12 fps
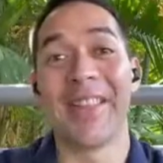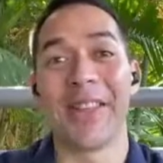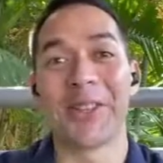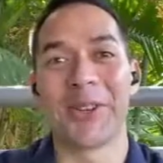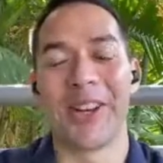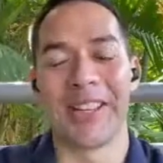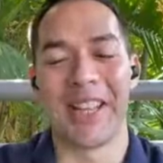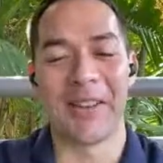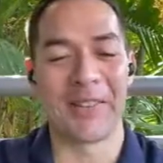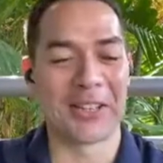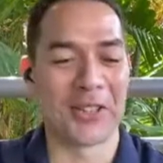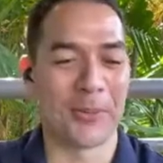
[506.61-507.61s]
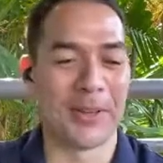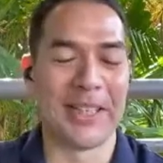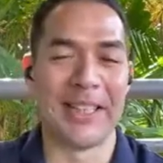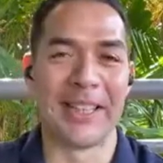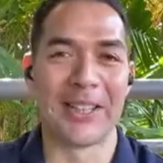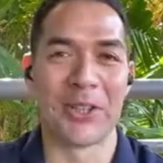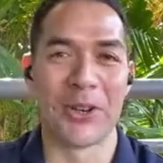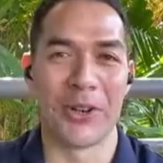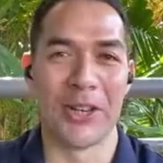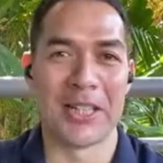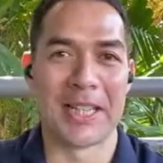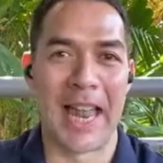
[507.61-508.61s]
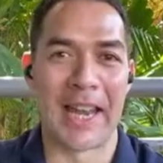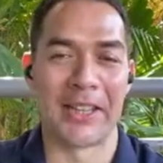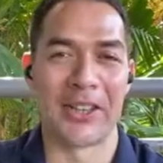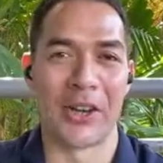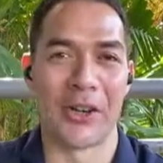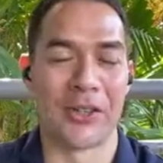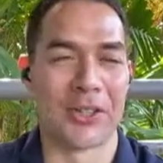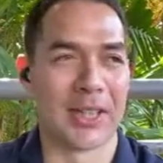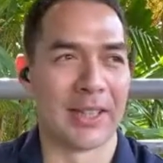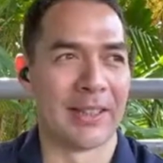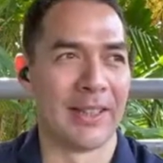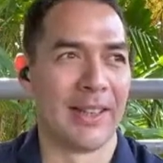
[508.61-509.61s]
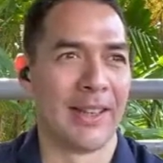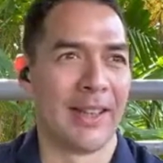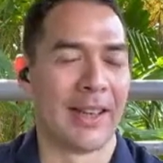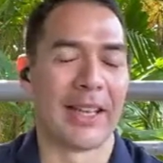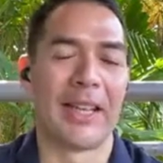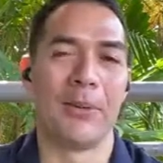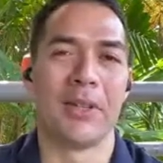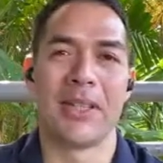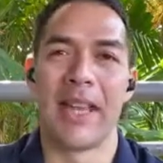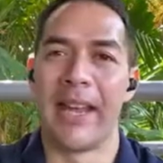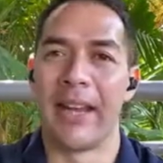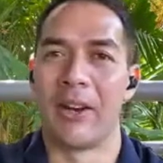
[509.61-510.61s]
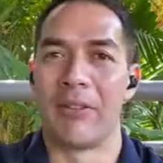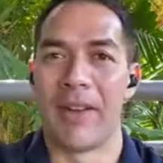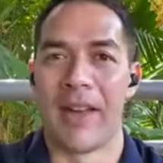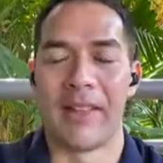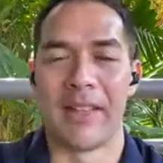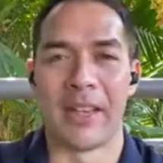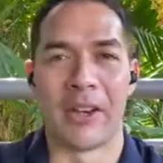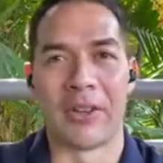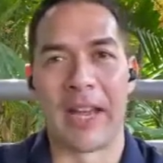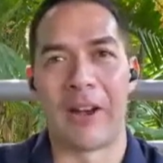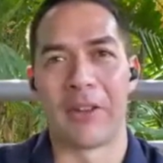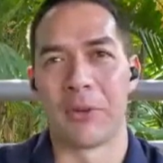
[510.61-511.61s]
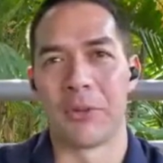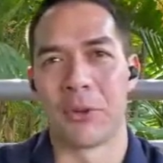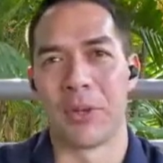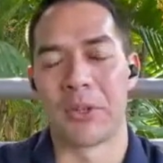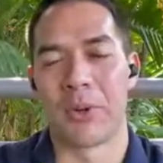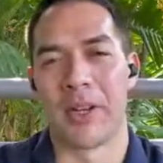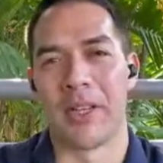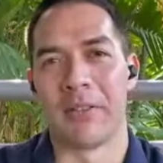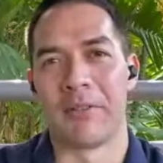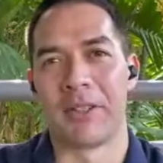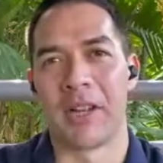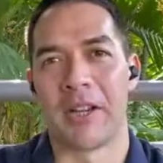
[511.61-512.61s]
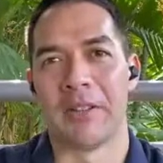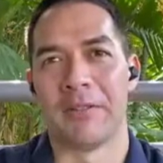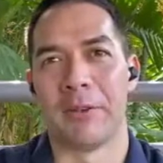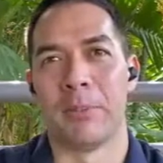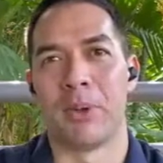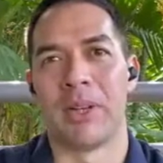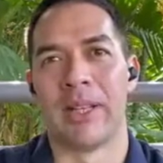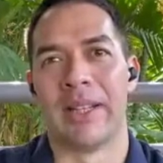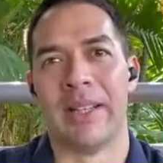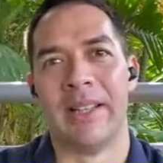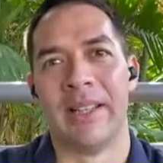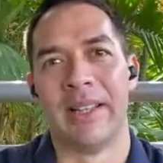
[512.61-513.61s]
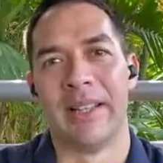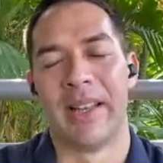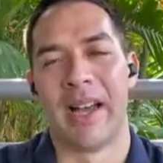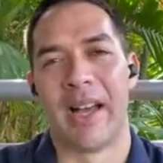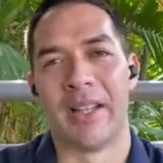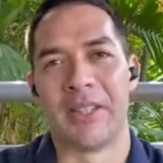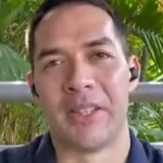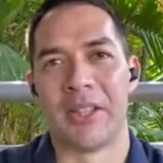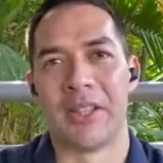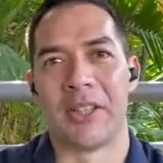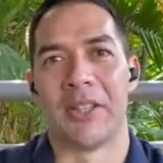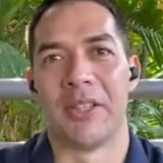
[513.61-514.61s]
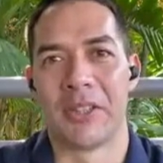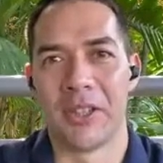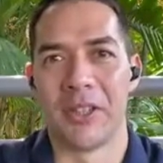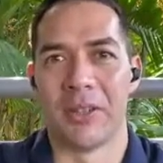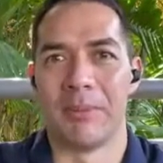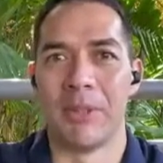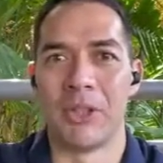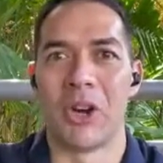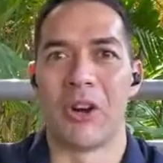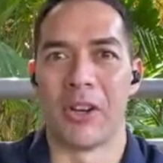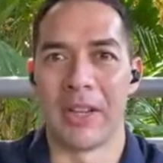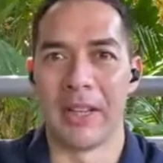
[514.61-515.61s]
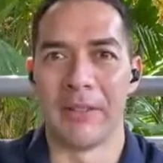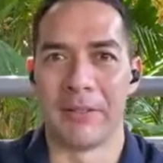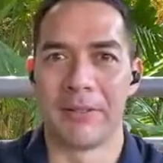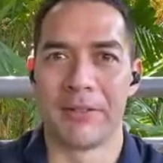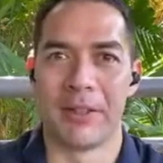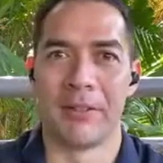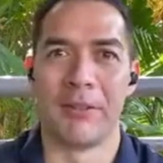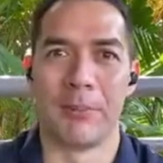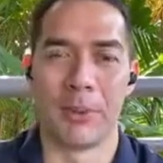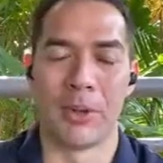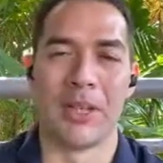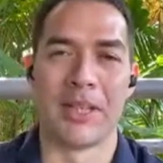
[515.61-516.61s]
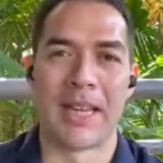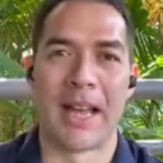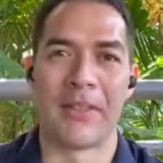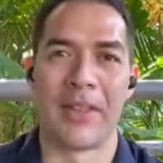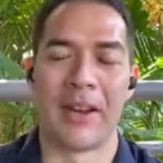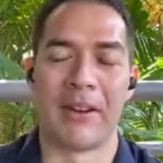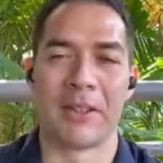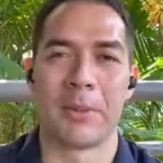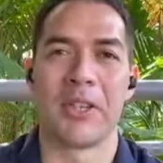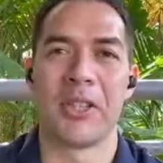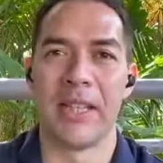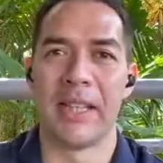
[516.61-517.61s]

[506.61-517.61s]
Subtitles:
that's right. They have like so many little stories and anecdotes, and like he was saying off air that Gareth was always quite a different kind of footballer to the majority of footballers out there, especially in